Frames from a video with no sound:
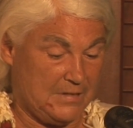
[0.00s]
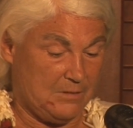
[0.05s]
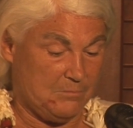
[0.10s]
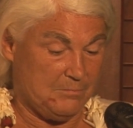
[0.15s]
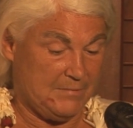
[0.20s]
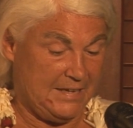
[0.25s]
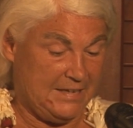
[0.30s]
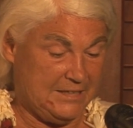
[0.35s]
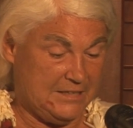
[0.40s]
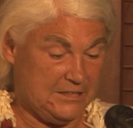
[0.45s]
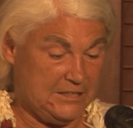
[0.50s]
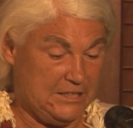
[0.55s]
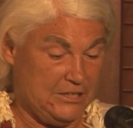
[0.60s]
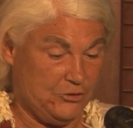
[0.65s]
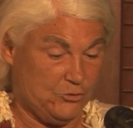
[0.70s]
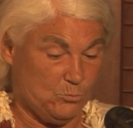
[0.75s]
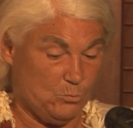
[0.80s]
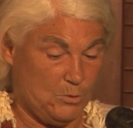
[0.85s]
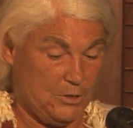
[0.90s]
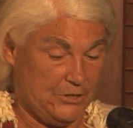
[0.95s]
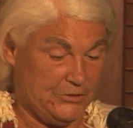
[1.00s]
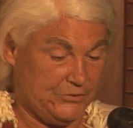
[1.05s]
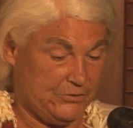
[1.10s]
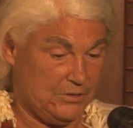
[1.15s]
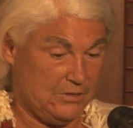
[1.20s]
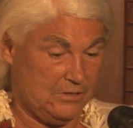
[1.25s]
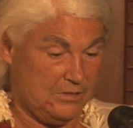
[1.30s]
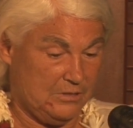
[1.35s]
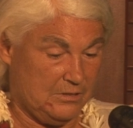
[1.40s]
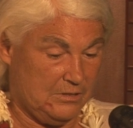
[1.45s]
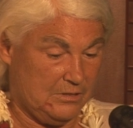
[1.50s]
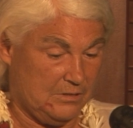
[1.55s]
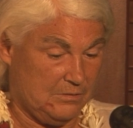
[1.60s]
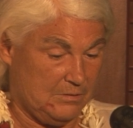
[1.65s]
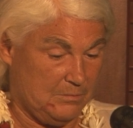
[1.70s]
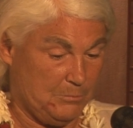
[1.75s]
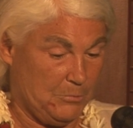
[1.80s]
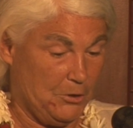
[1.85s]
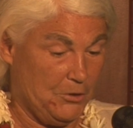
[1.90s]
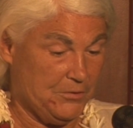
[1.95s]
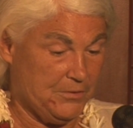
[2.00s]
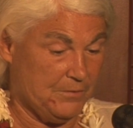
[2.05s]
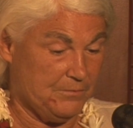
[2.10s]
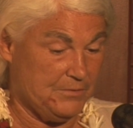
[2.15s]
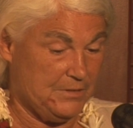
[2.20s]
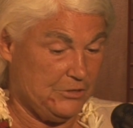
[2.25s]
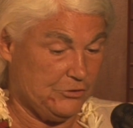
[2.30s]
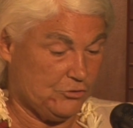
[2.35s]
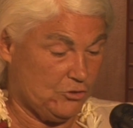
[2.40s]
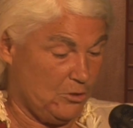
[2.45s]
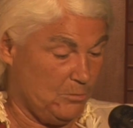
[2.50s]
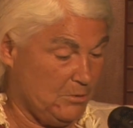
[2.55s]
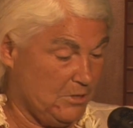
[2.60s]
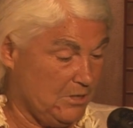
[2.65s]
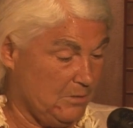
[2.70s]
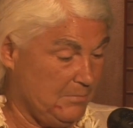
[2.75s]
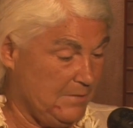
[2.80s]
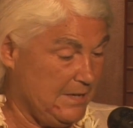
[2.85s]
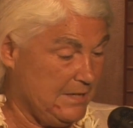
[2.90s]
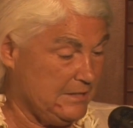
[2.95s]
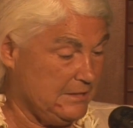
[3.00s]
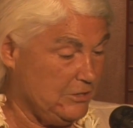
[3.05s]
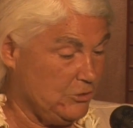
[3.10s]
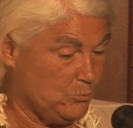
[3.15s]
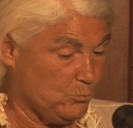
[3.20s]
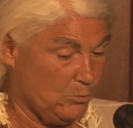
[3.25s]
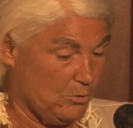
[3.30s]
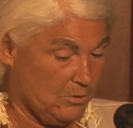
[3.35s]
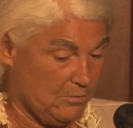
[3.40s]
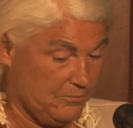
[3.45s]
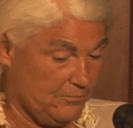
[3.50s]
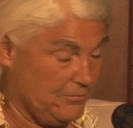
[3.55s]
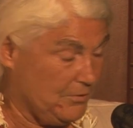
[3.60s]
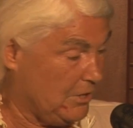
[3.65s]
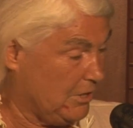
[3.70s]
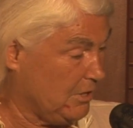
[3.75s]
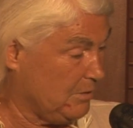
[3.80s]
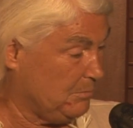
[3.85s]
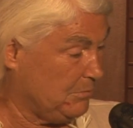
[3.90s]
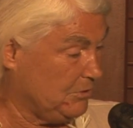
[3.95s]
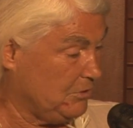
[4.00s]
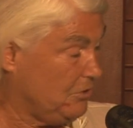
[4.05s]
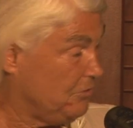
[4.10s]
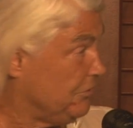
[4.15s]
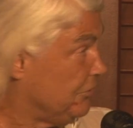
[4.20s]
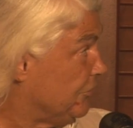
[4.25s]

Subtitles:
Manganese was, in both of these, cobalt and manganese were far below.